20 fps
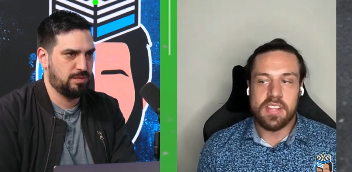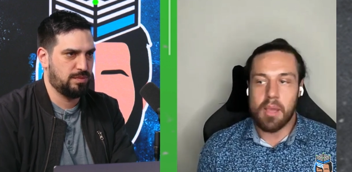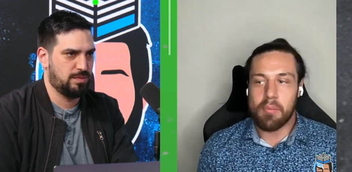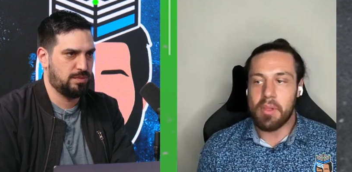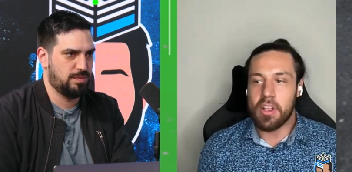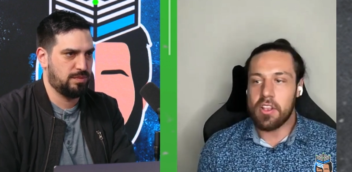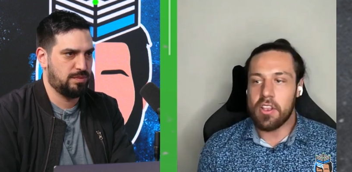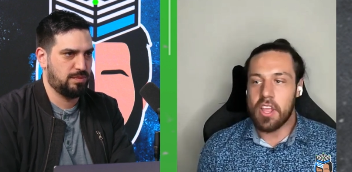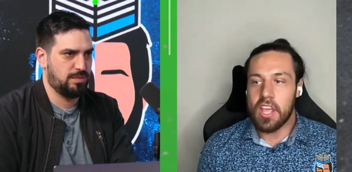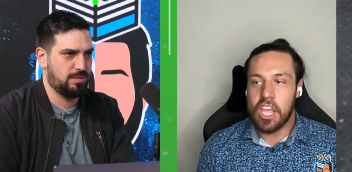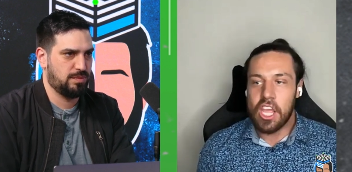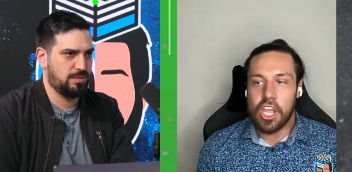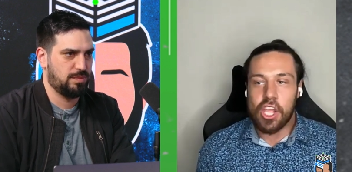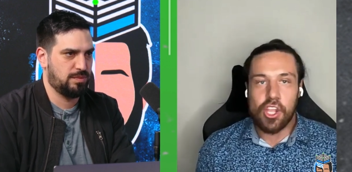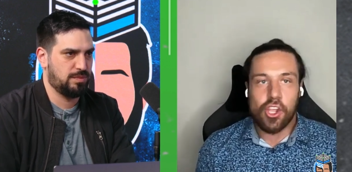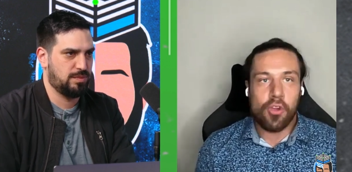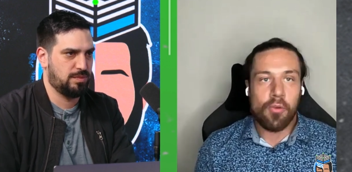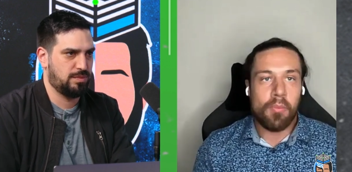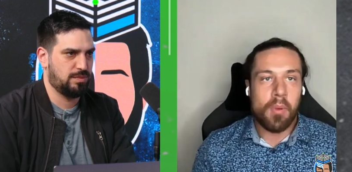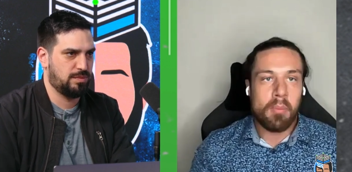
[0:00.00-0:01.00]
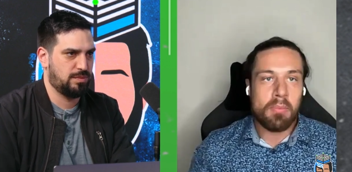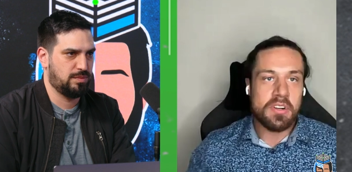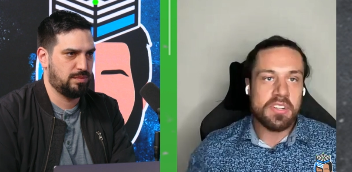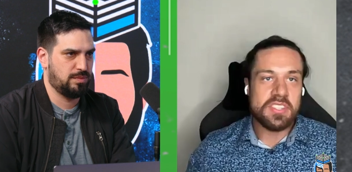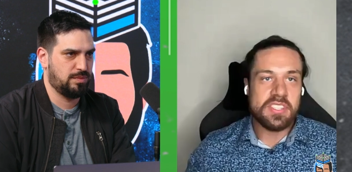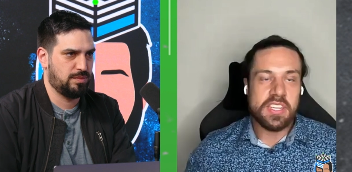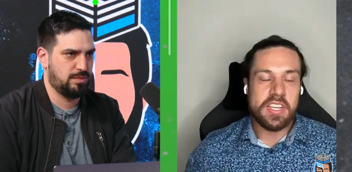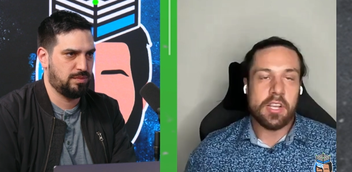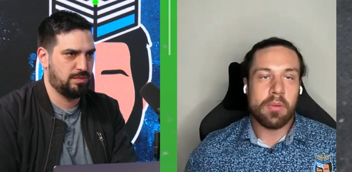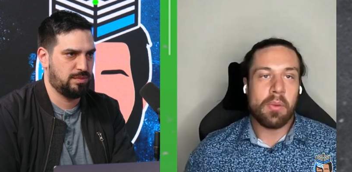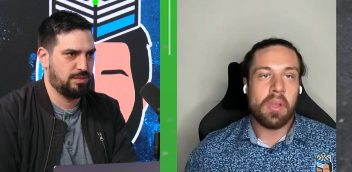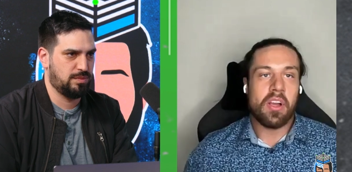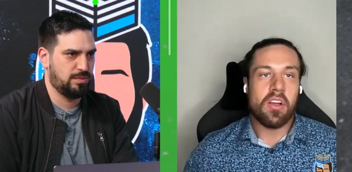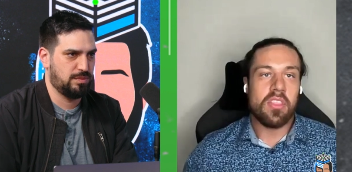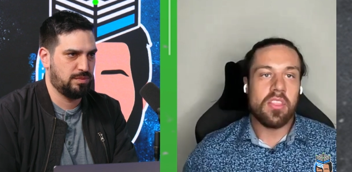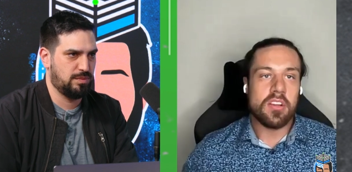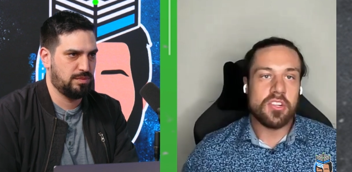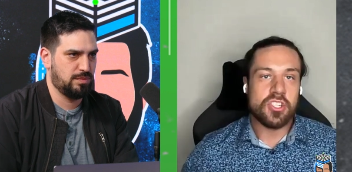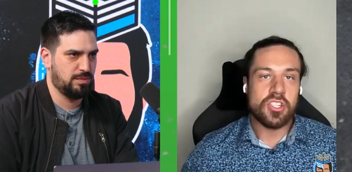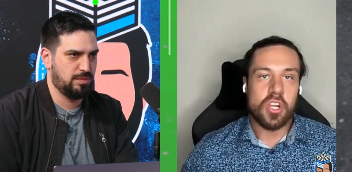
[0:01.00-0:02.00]
Speaker 1: I mean, you remember seeing me
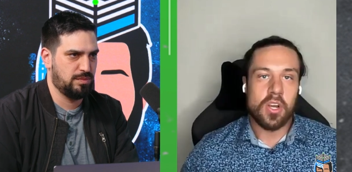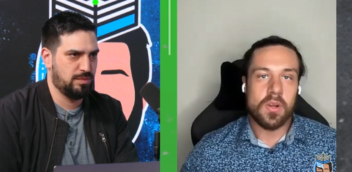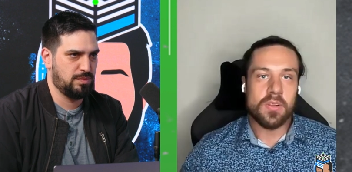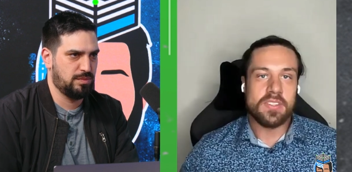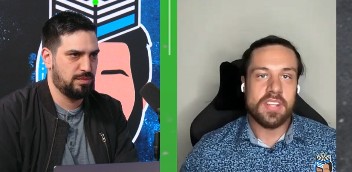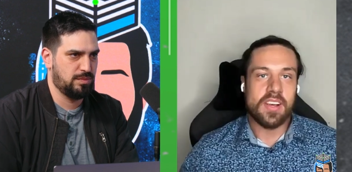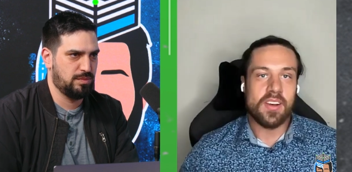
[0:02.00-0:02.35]
on the shows.